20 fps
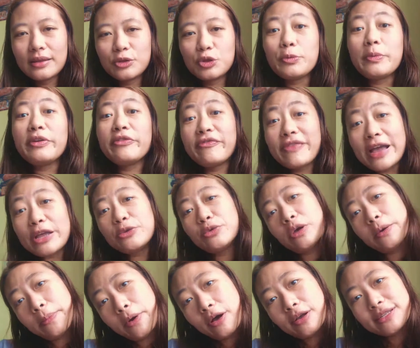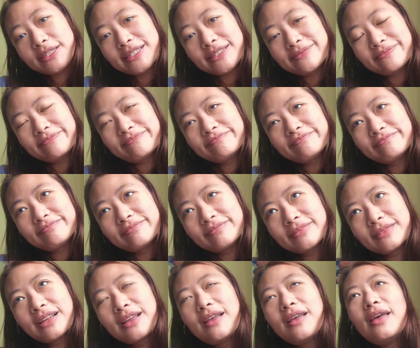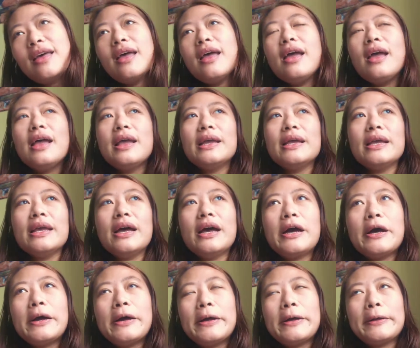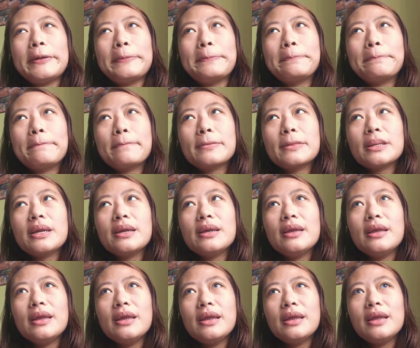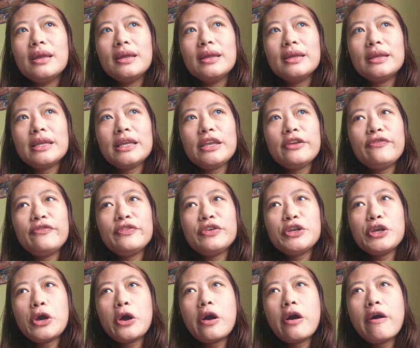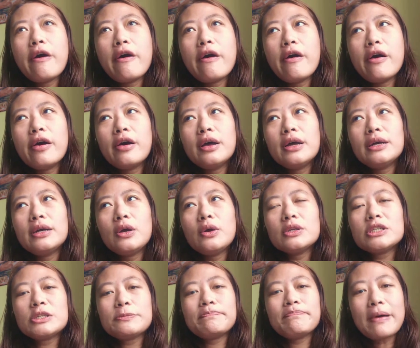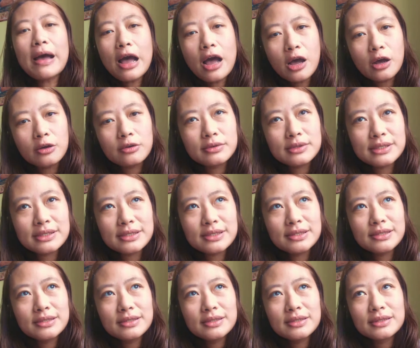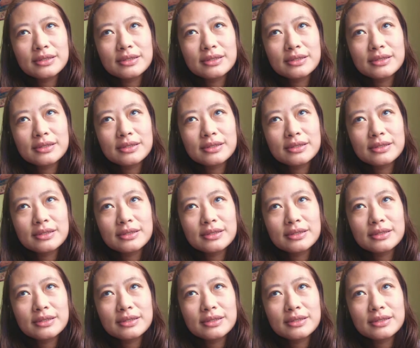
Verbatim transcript: To be fair to your boss. Um, if your spouse